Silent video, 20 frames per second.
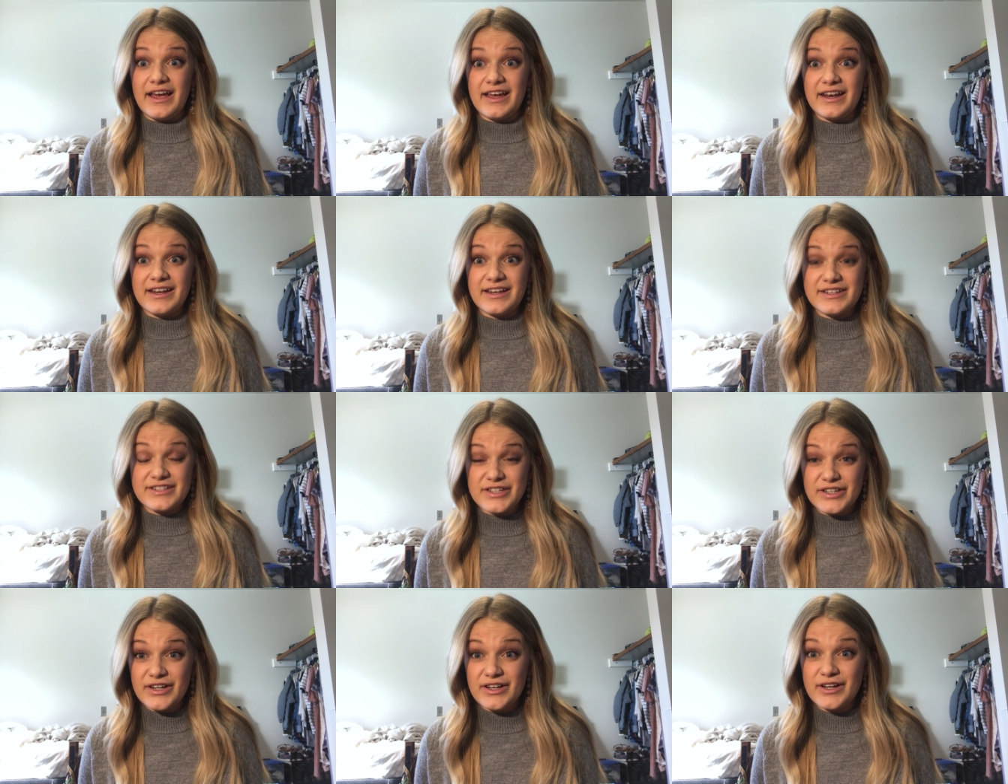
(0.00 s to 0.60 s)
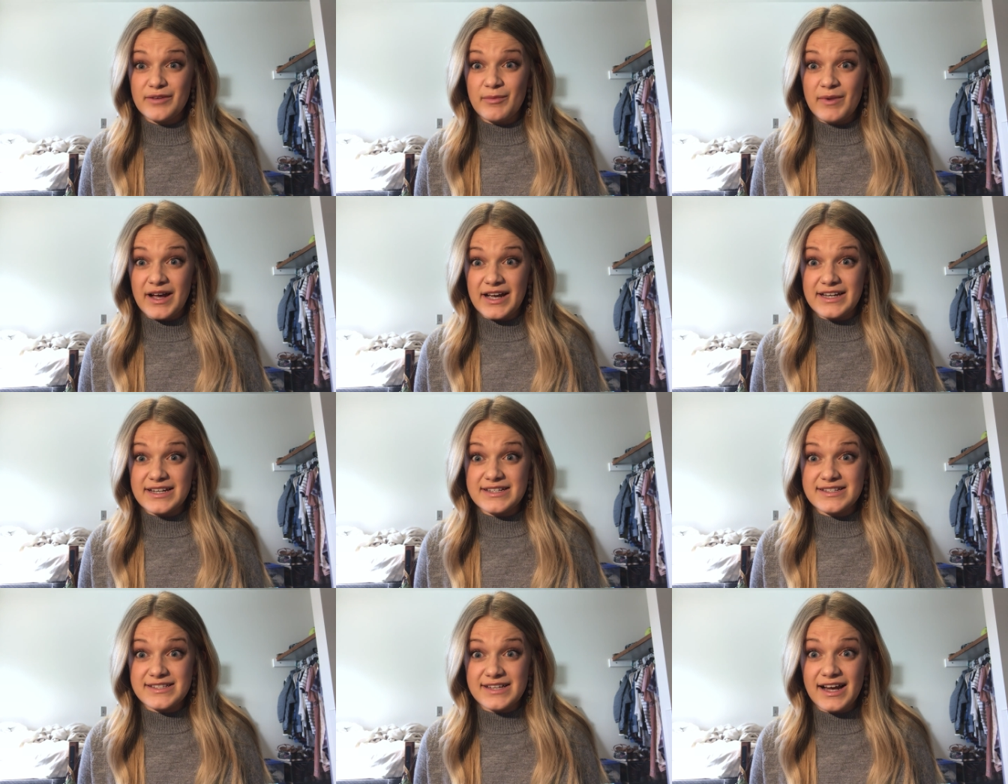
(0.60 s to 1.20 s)
and it took
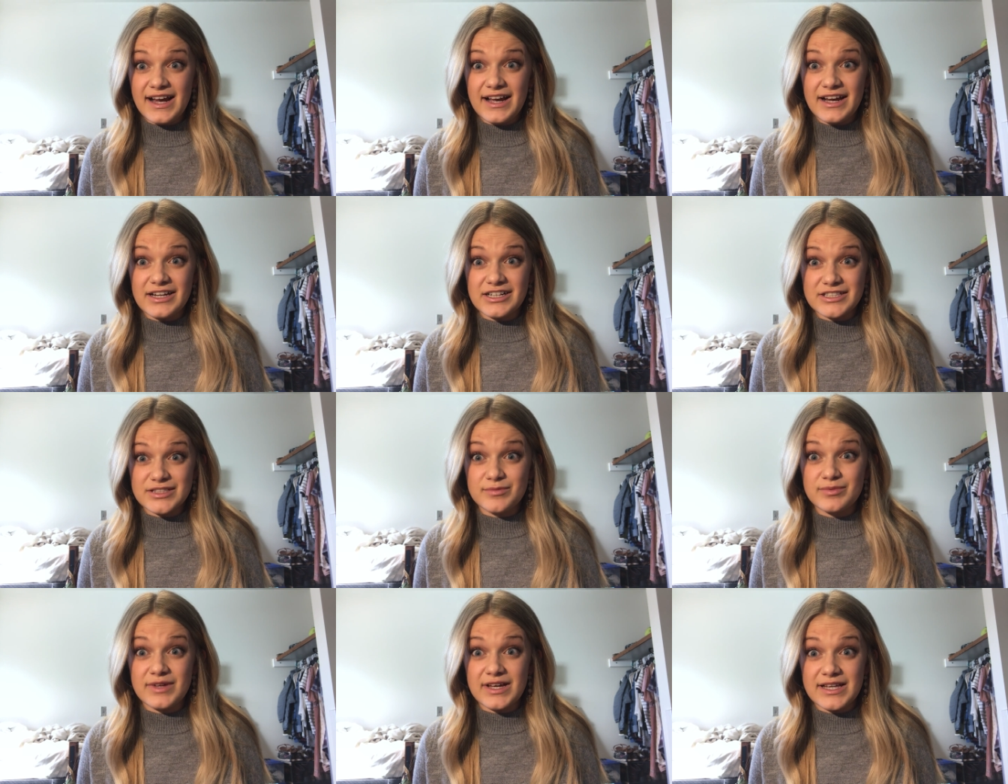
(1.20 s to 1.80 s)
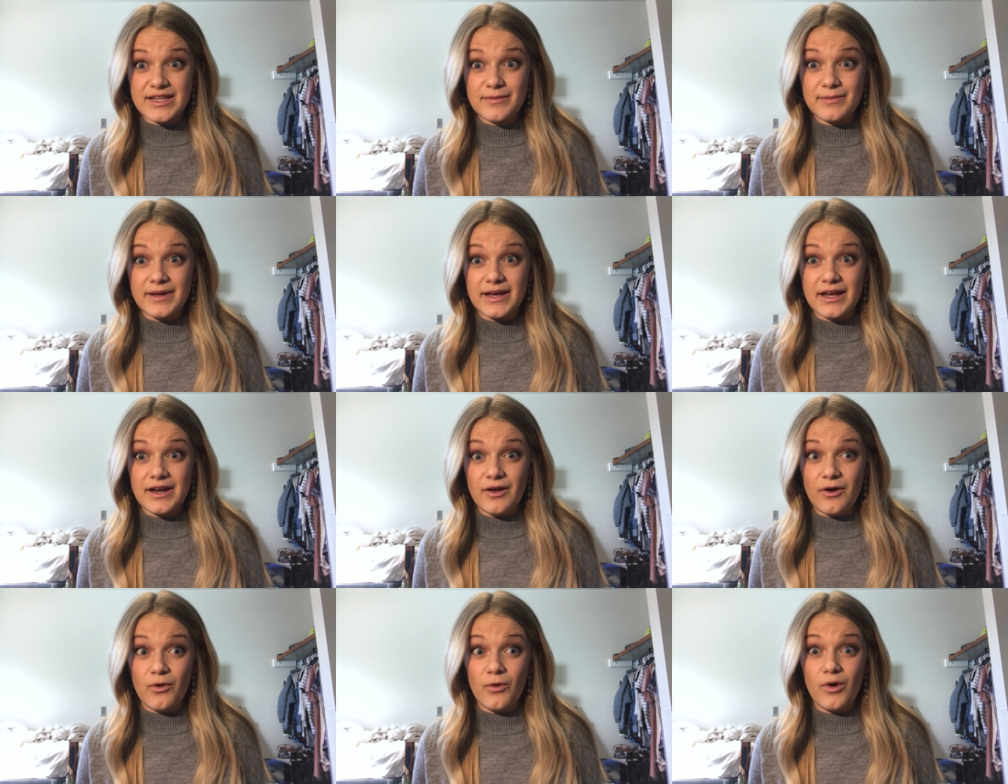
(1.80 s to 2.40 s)
my desire to play the
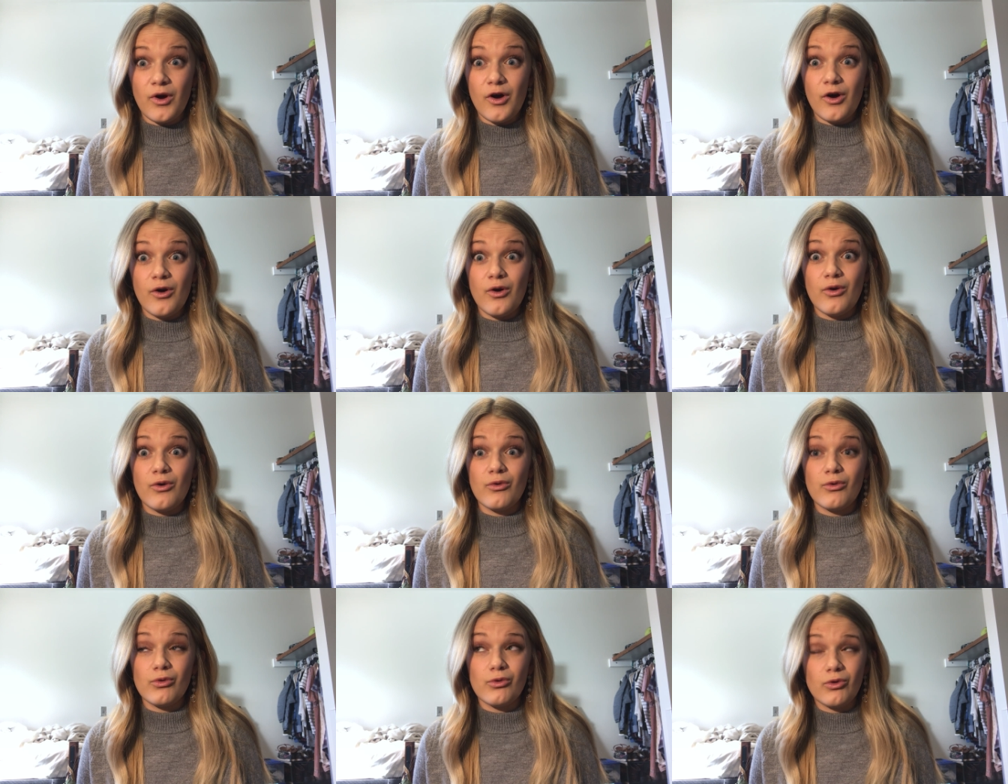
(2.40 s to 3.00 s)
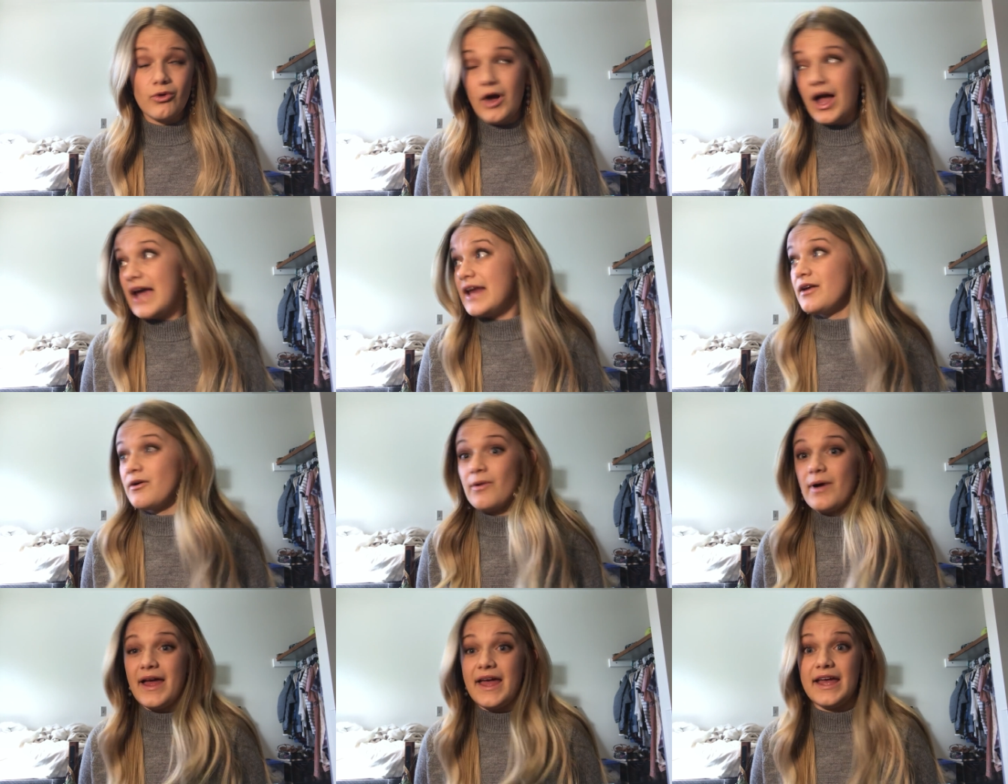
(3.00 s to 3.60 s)
piano
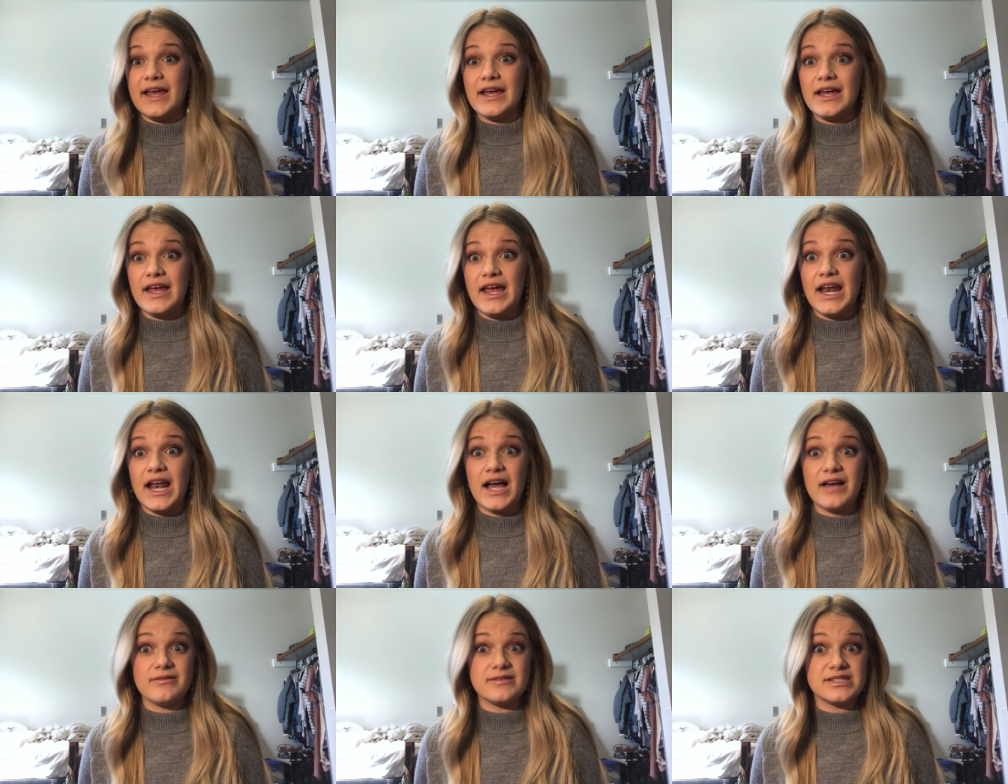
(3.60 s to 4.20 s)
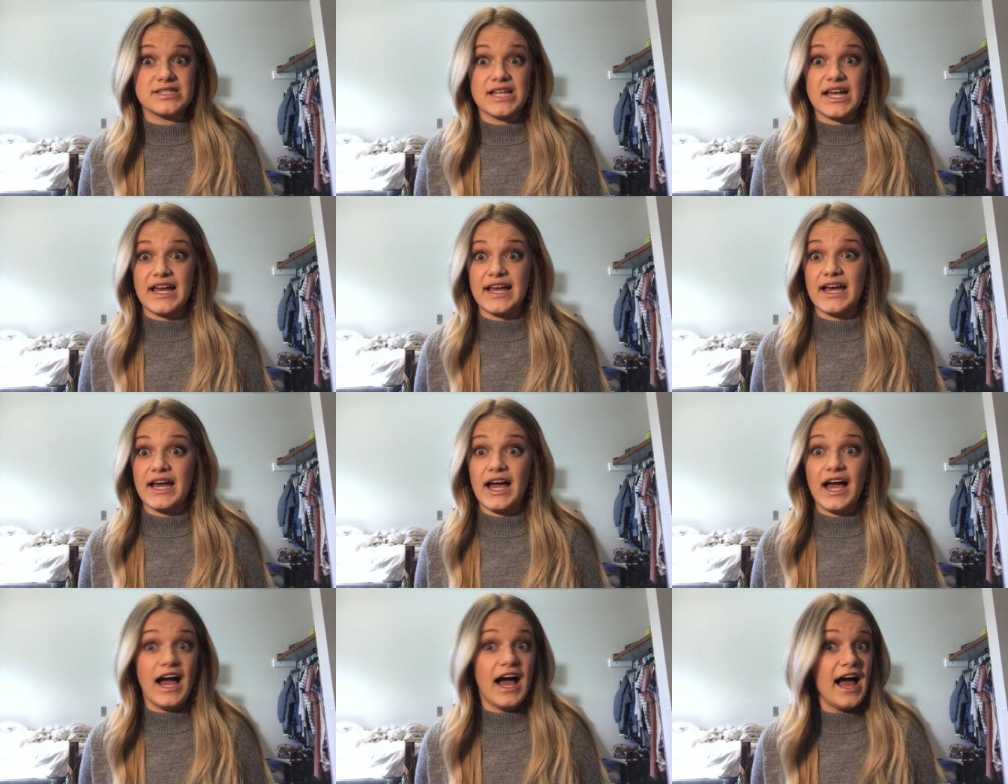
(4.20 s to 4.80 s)
right away was
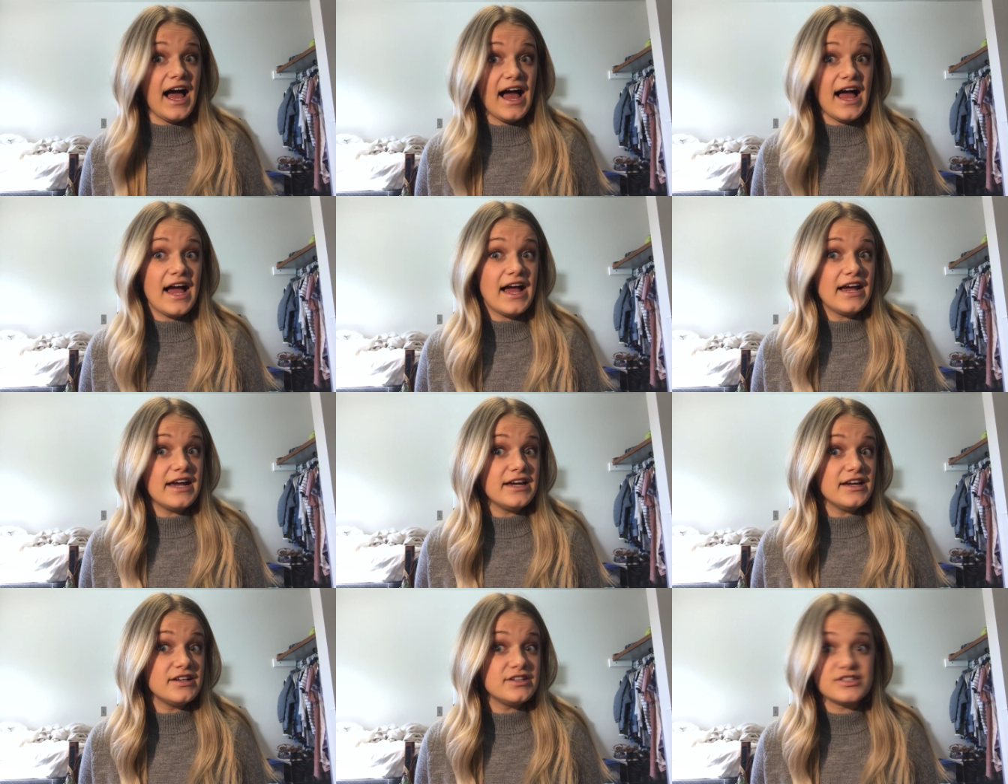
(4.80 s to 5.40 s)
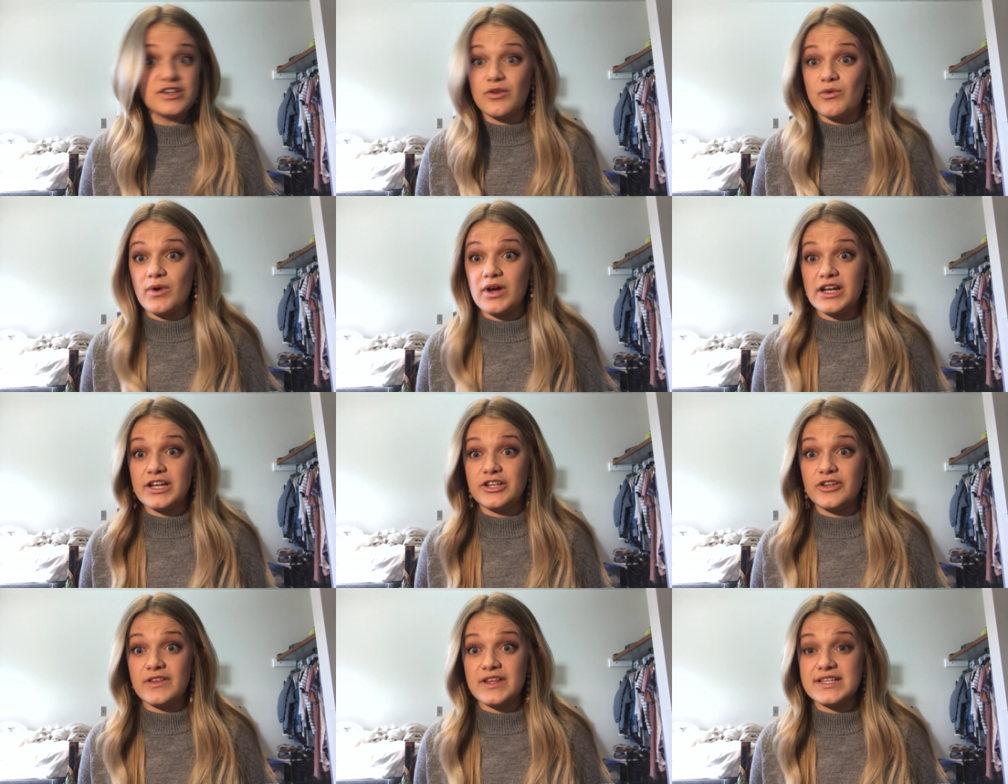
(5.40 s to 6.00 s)
like, I don't
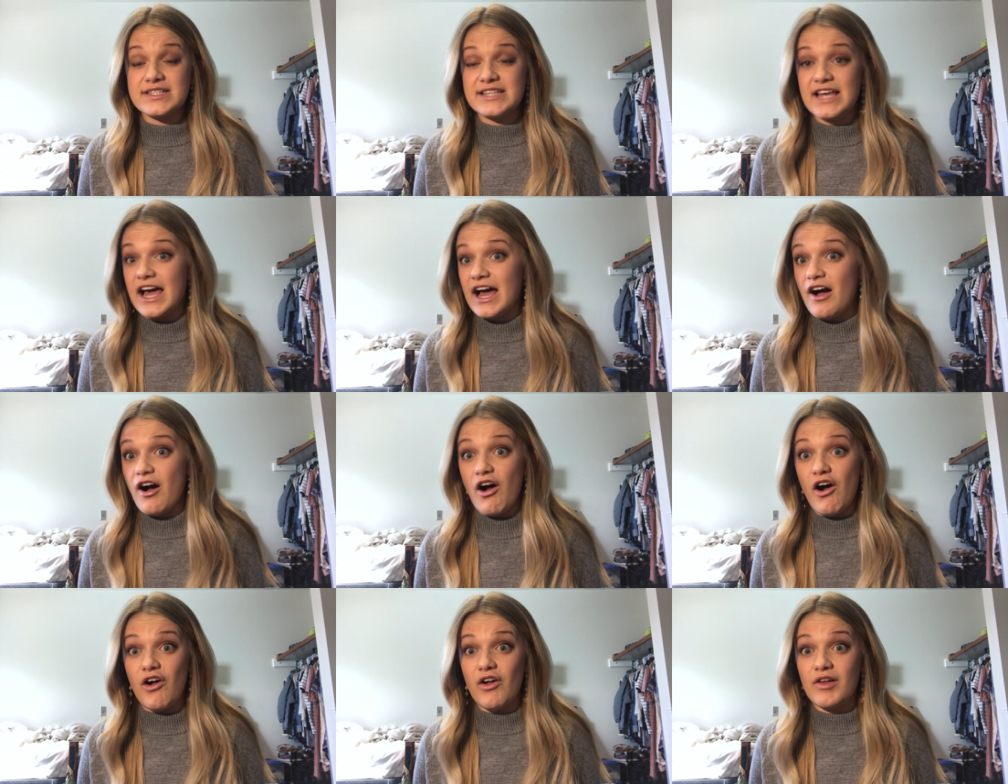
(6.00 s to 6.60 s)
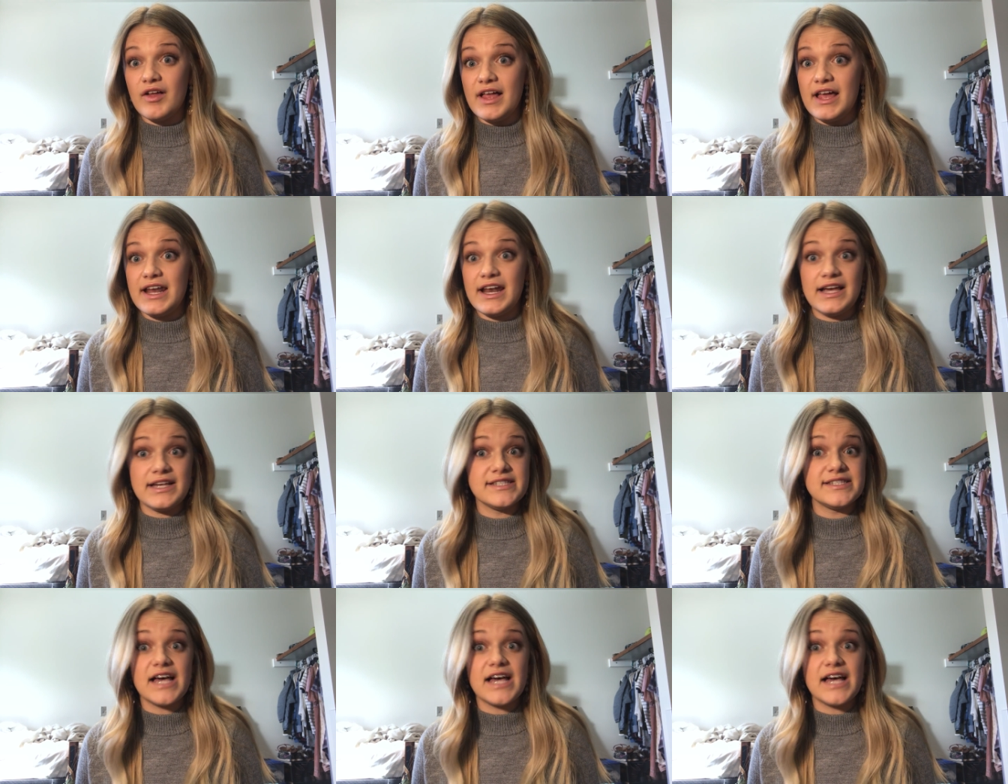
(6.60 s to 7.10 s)
want to do this at all. And I